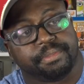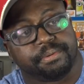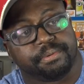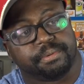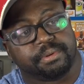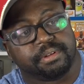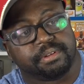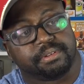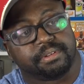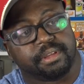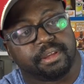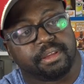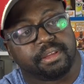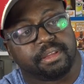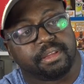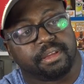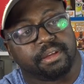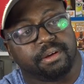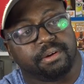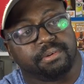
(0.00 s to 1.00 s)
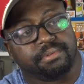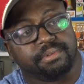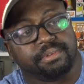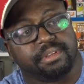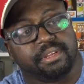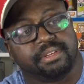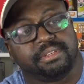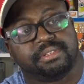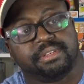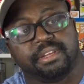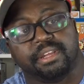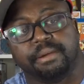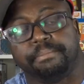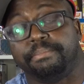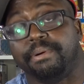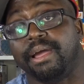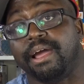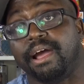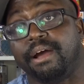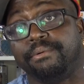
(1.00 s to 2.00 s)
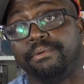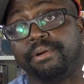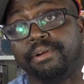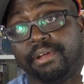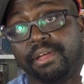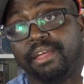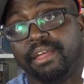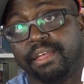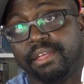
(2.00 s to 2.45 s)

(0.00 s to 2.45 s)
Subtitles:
what is that? Oh, DC and power.